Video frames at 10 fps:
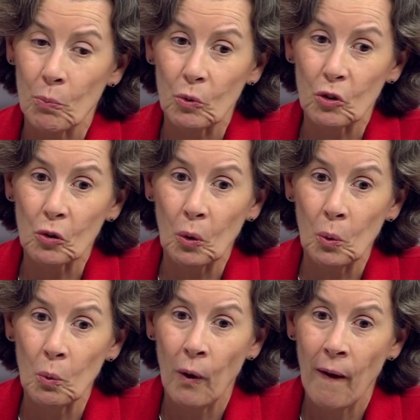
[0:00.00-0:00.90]

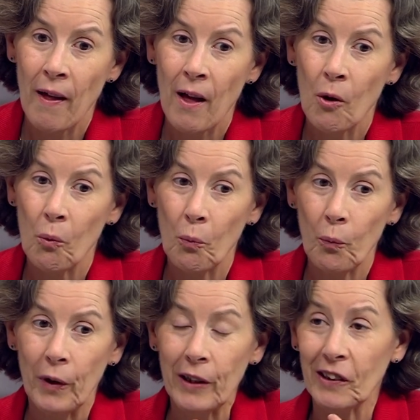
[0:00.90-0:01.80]
So
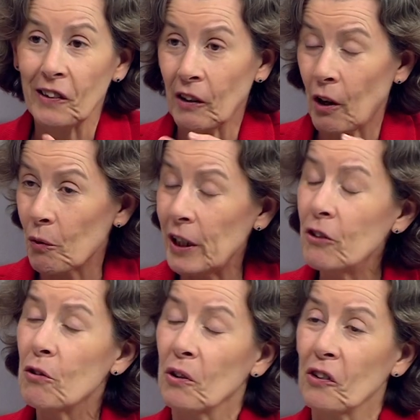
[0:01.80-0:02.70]
it is in our
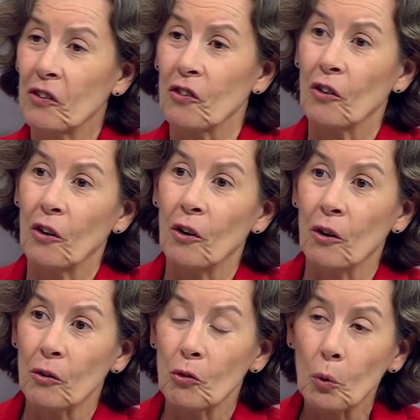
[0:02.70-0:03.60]
interest
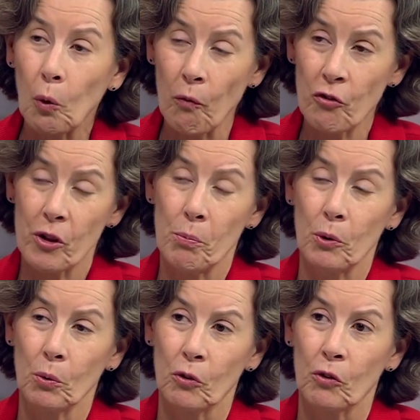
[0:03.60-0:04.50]
to
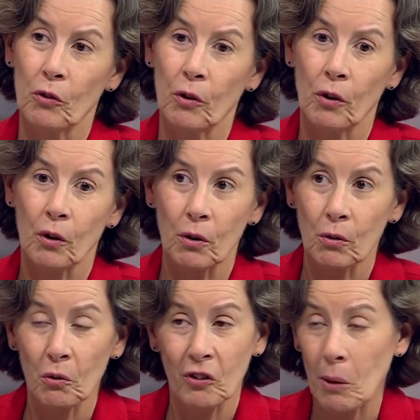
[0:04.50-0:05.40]
contribute
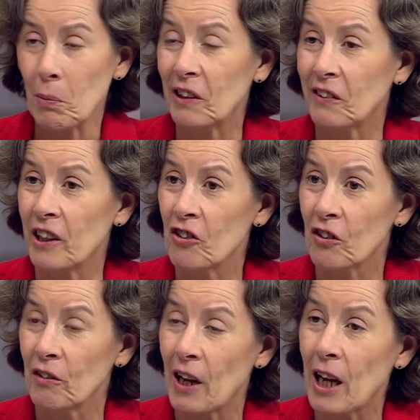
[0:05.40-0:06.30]
to
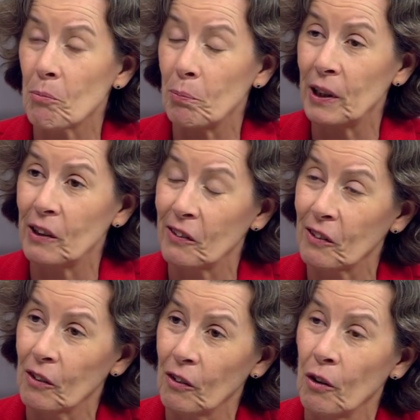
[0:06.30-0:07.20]
stabilization and
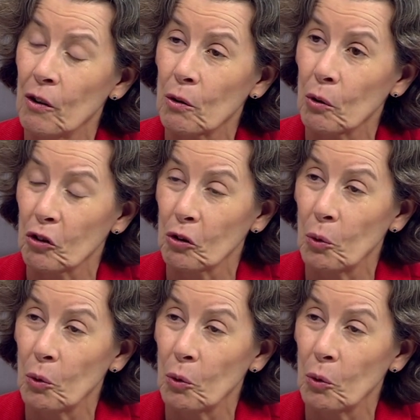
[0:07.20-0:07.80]
peace across the